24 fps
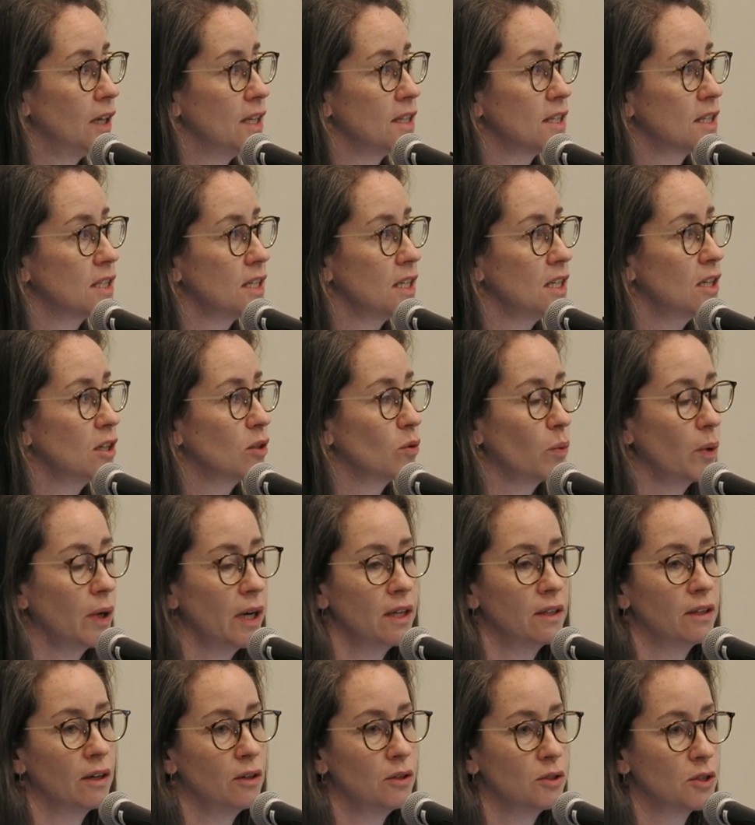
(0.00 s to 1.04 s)
and seeing
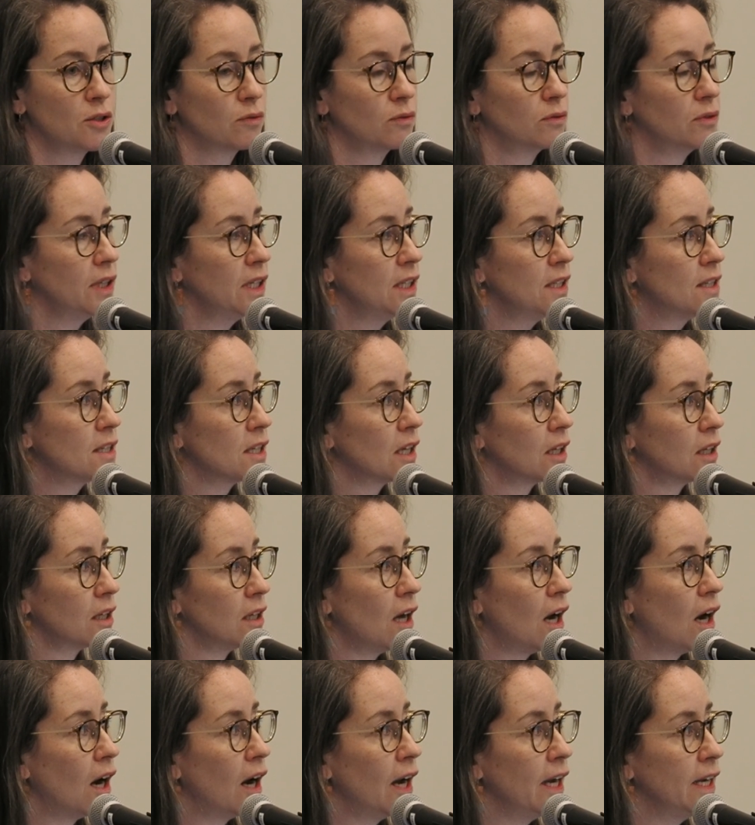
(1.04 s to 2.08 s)
where those reads
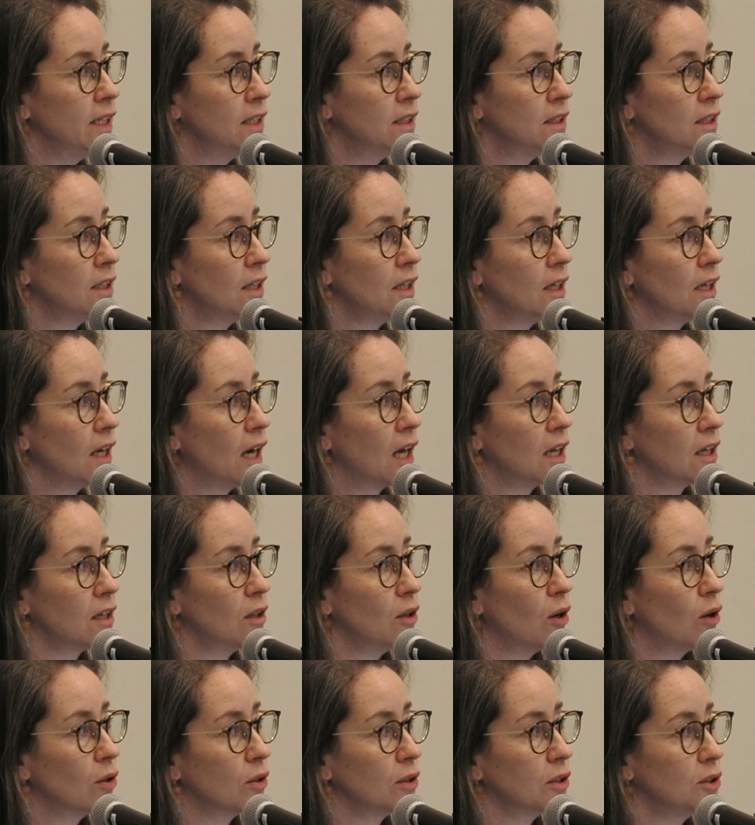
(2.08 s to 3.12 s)
align
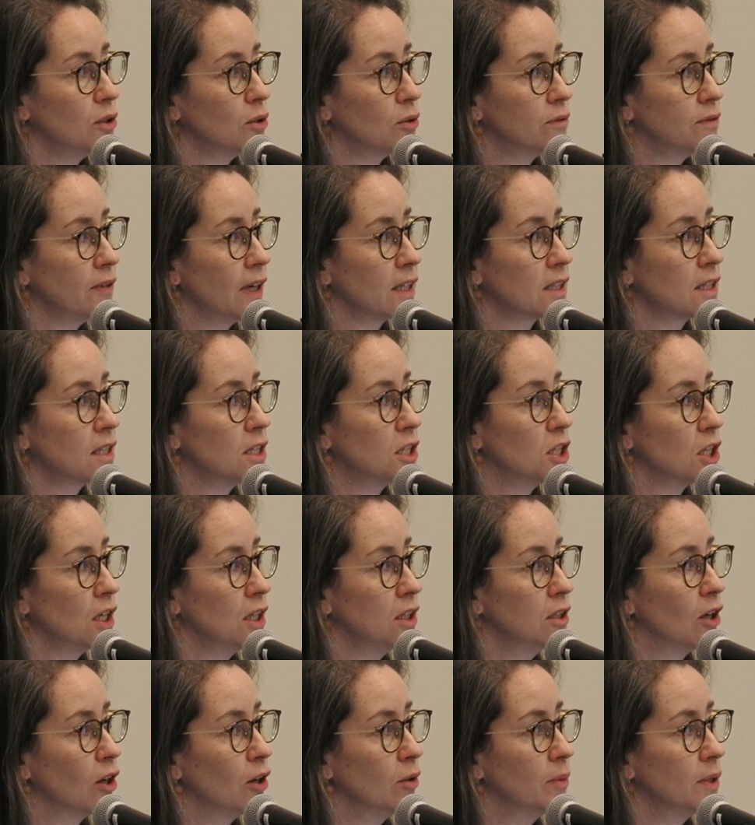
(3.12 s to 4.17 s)
along your vector
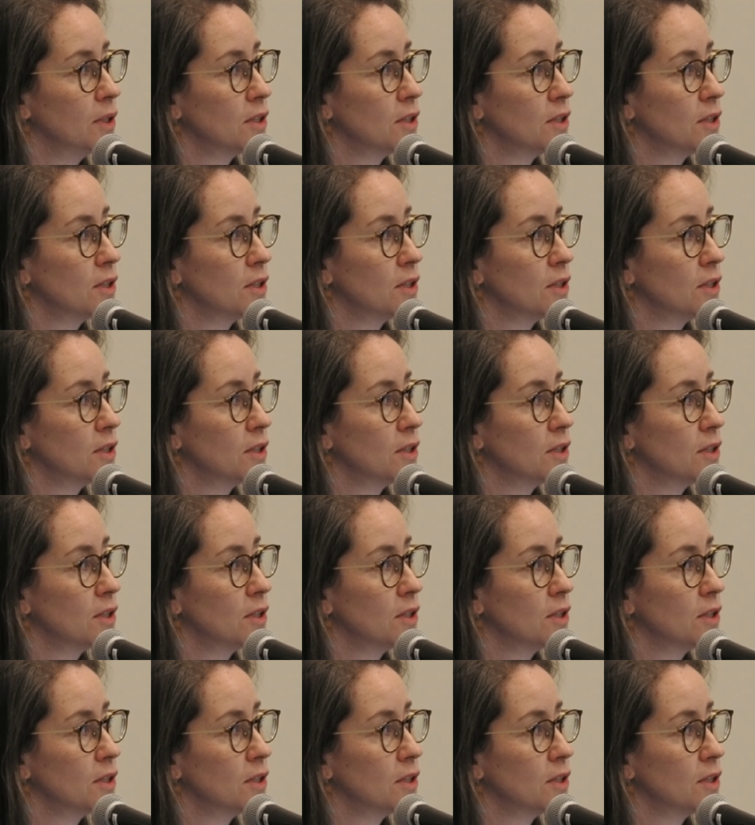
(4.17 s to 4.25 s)
genome.